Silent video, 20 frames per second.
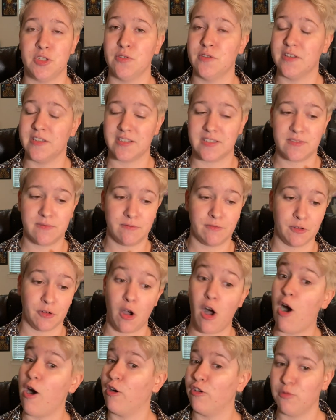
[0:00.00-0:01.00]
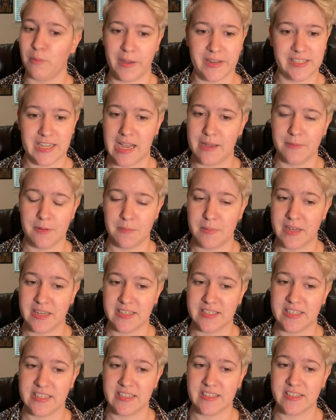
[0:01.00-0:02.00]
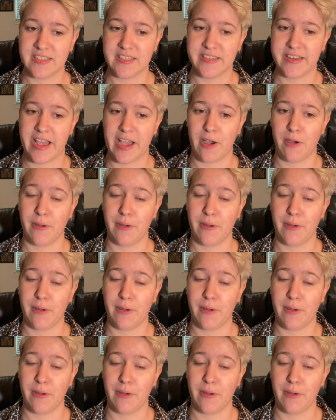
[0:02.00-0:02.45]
this for all of my diamond paintings now.